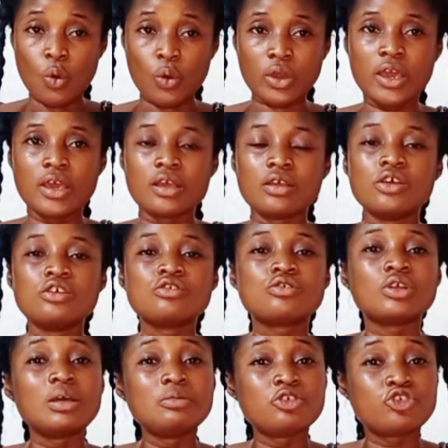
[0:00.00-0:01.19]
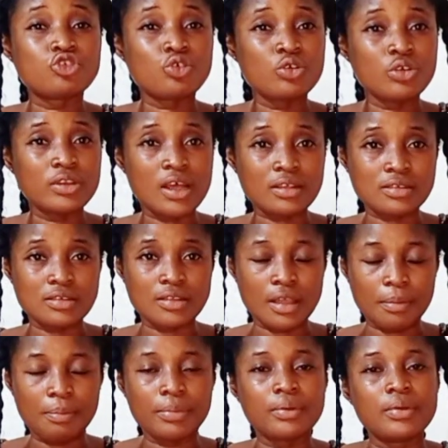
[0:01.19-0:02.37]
Okay, so let me show you that step.